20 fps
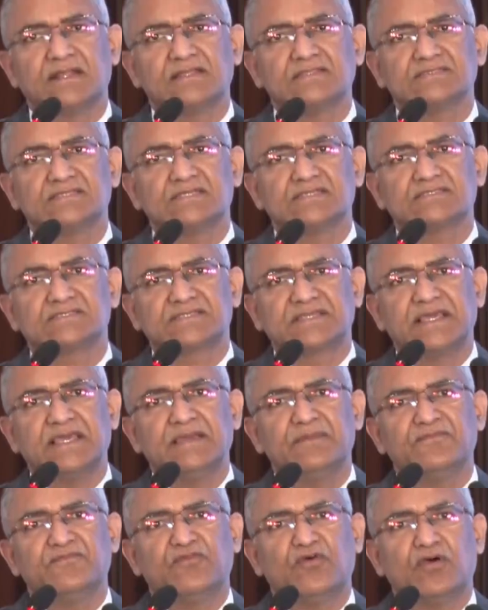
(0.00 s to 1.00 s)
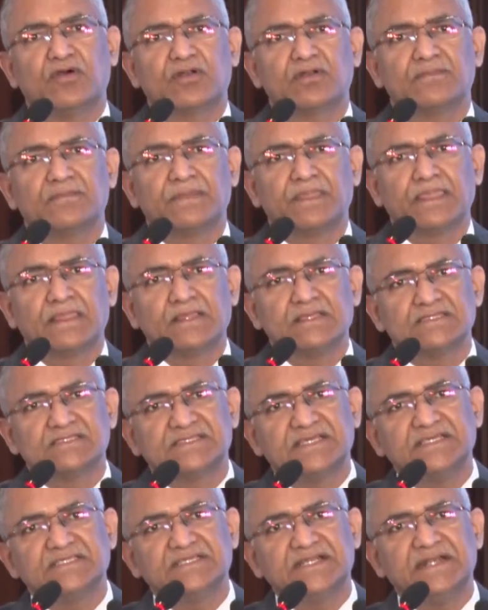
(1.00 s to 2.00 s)
is a scheme for
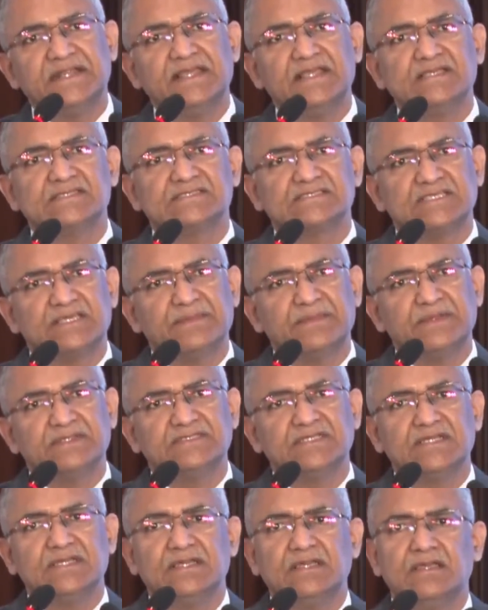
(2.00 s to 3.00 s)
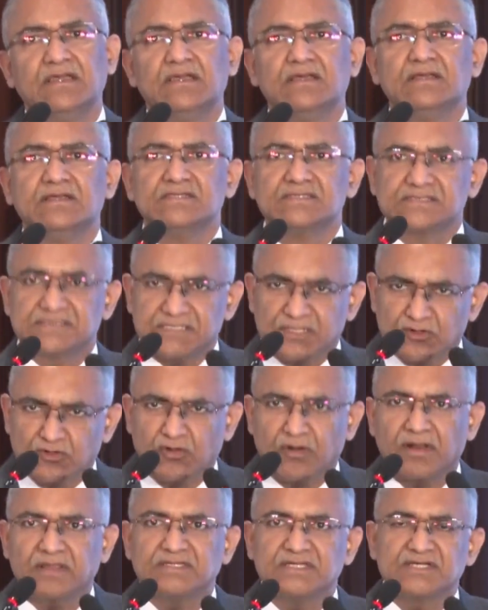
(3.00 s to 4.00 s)
CGD, CBG
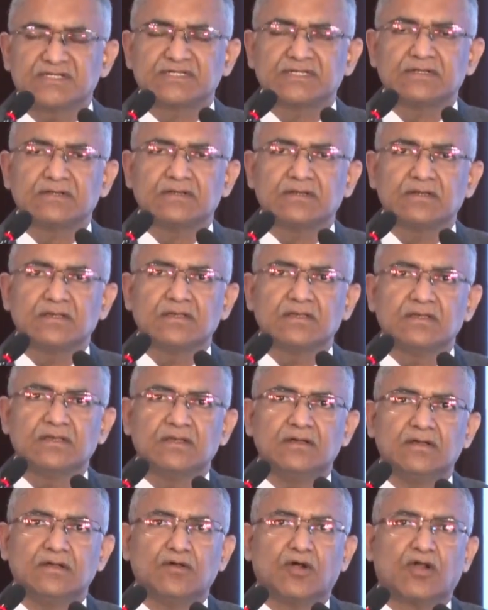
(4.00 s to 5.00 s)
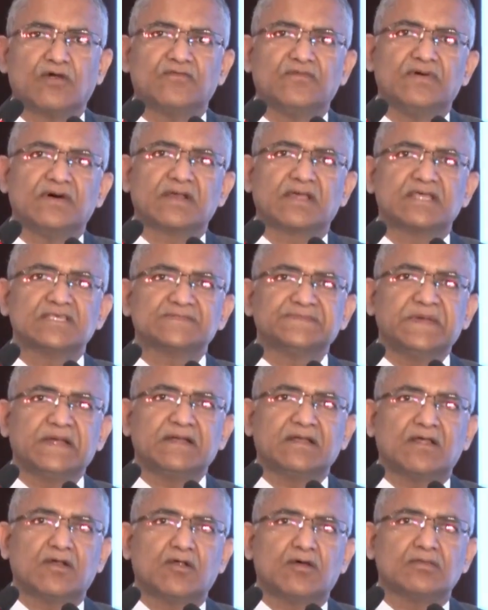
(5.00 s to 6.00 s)
synchronization. A lot of work is
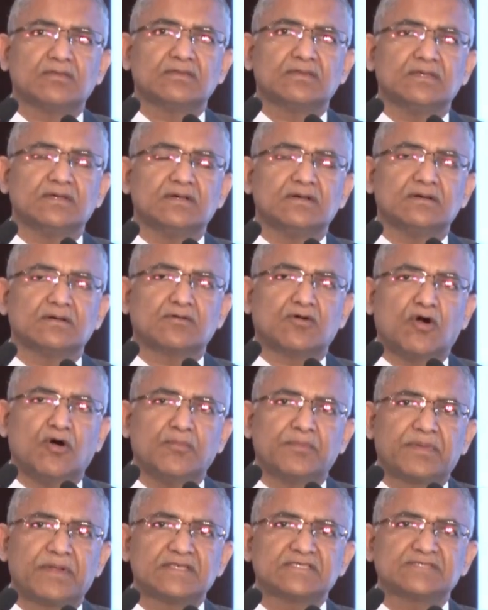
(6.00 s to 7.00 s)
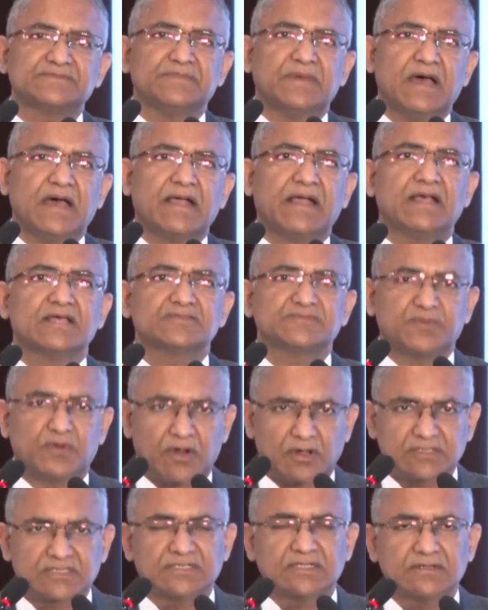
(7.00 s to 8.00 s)
being done on the compressed biogas
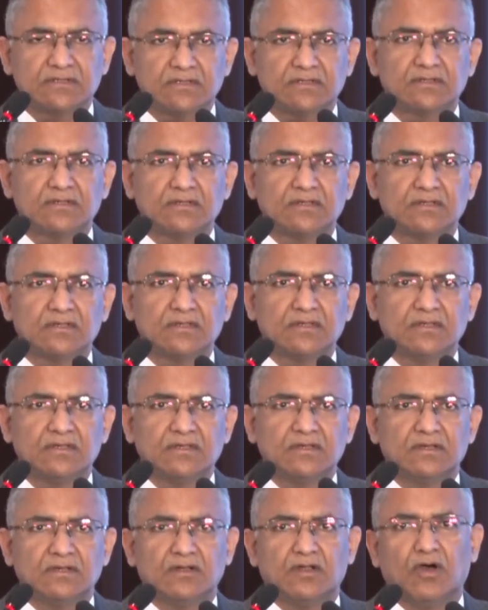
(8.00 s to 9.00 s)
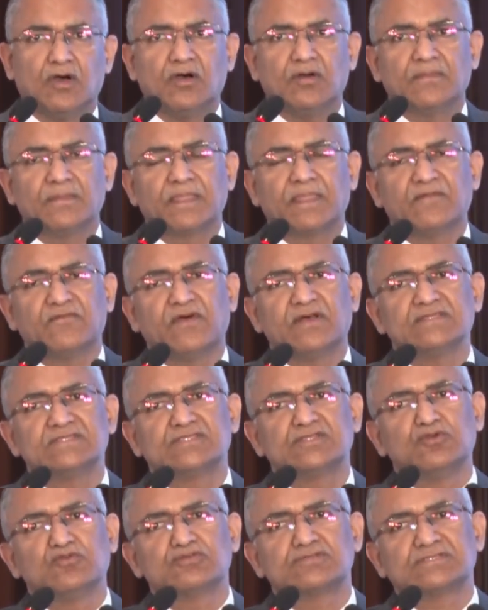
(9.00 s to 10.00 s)
production. Now,
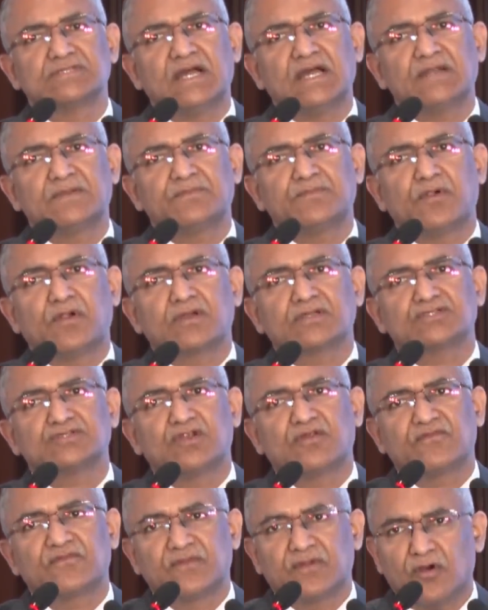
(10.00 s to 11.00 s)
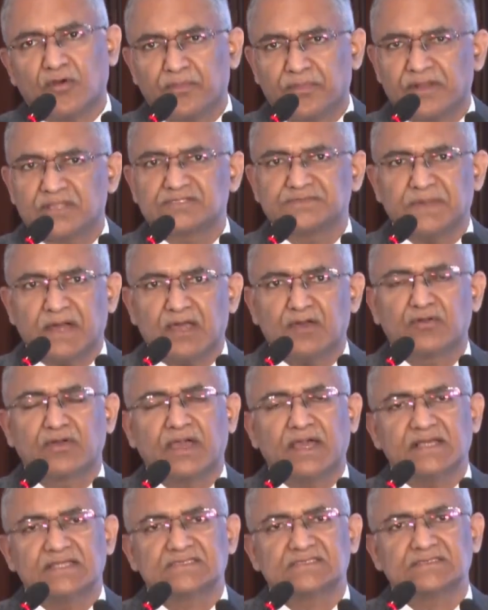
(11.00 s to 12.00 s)
once you start production of compressed
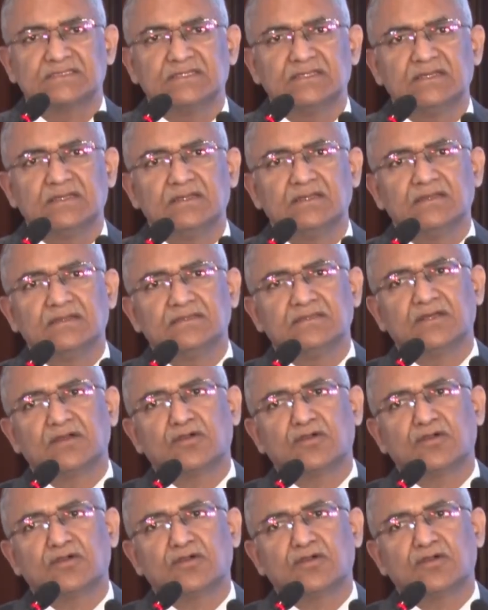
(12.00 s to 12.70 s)
biogas, the